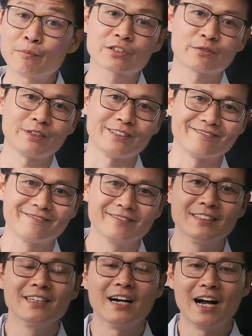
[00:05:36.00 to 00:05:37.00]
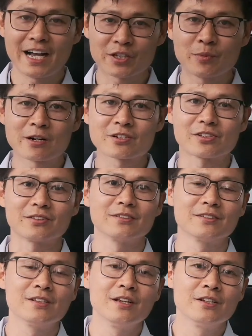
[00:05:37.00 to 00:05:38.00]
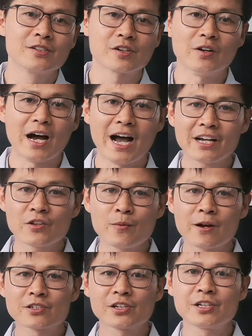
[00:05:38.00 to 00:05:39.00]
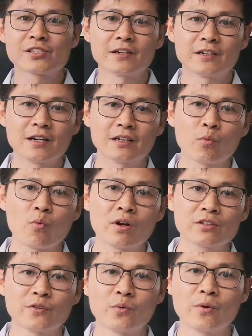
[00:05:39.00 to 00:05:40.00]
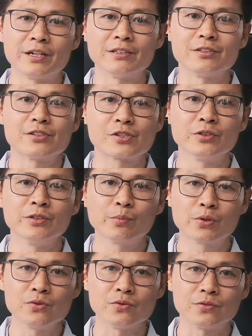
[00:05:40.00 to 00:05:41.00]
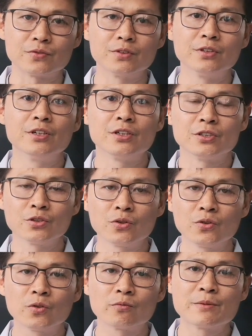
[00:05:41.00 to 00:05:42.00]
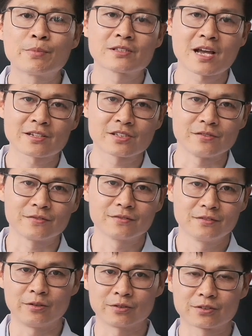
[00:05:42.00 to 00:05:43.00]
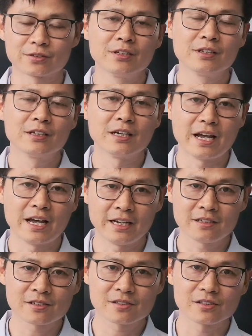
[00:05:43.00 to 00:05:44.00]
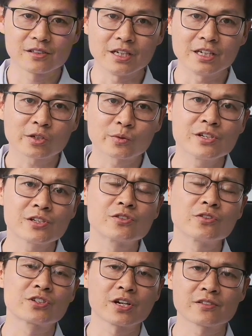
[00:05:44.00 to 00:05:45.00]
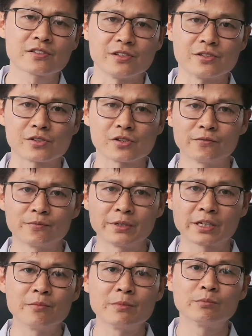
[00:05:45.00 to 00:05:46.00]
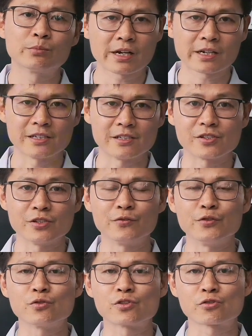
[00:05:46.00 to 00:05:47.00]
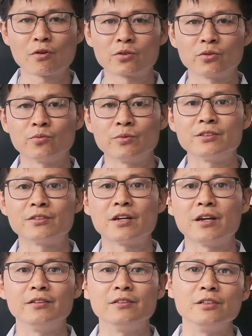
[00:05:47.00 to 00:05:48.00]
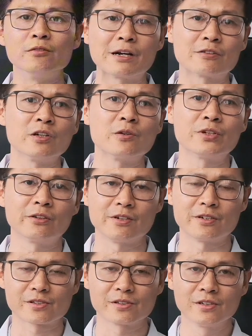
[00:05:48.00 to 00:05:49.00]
3, acupuncture. So acupuncture is another wonderful way to improve your reproductive health and increase your chances of becoming pregnant if you struggle with an irregular period.